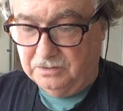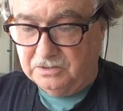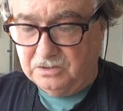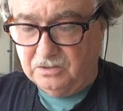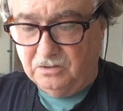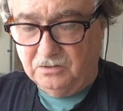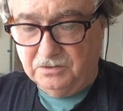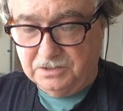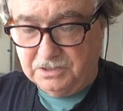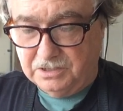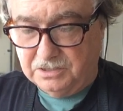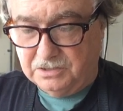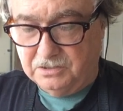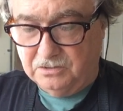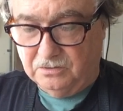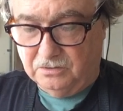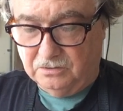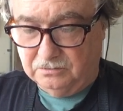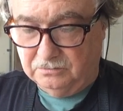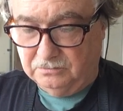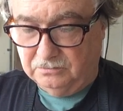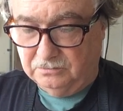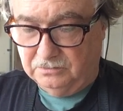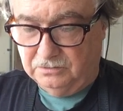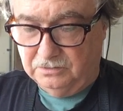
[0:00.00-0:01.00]
as long as it's
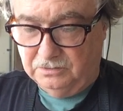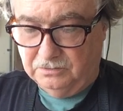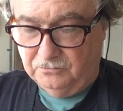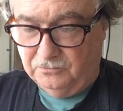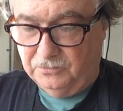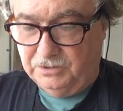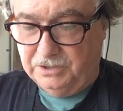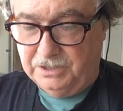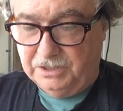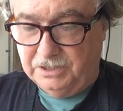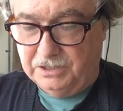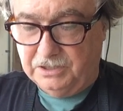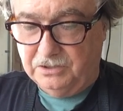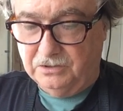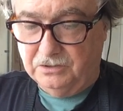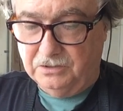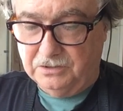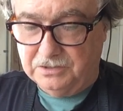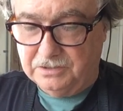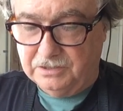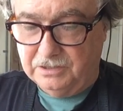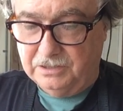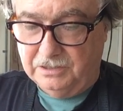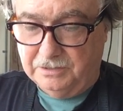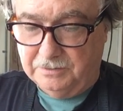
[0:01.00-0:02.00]
not
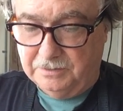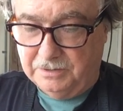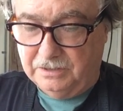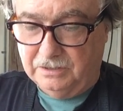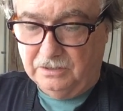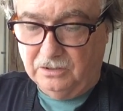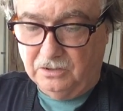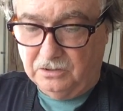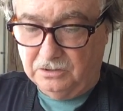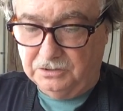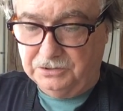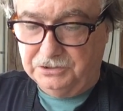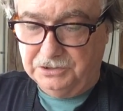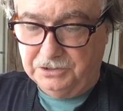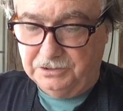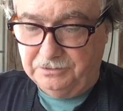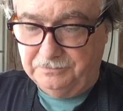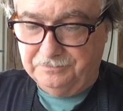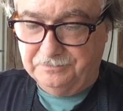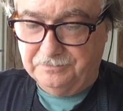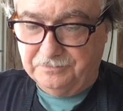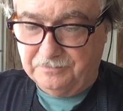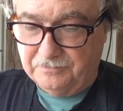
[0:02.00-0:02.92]
ridiculously larger.